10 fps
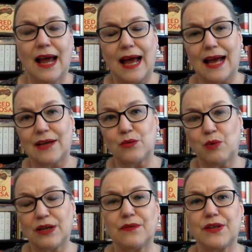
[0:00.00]
And
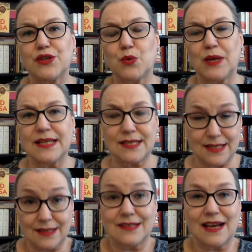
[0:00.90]
one of the twins
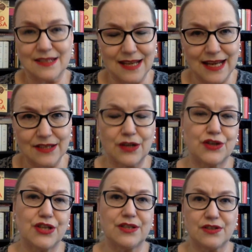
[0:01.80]
does that.
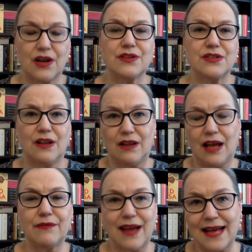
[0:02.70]
She starts a
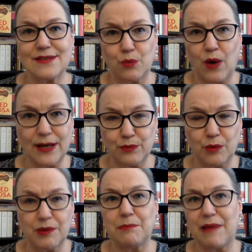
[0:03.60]
life as a white
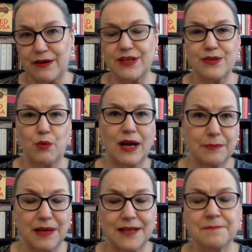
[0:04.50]
woman, marries a
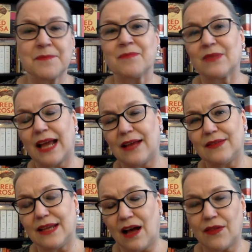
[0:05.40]
white man, and
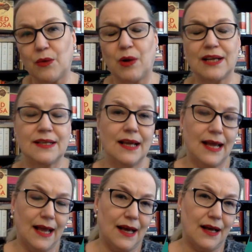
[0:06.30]
the other one
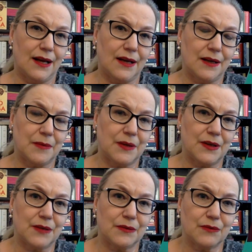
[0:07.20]

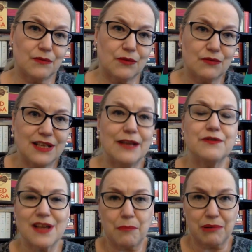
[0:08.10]

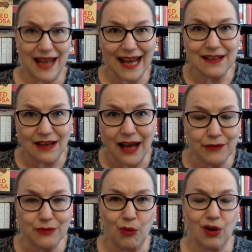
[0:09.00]
lives a black
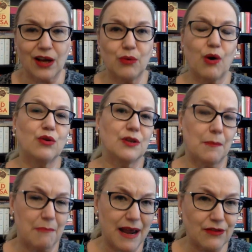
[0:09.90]
life, quote unquote,
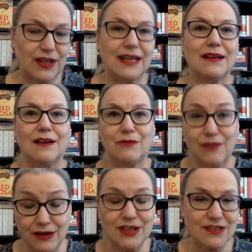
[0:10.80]
marrying a
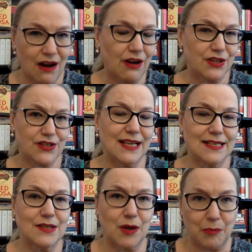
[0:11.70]
very
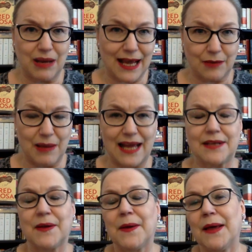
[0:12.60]
dark-skinned black man.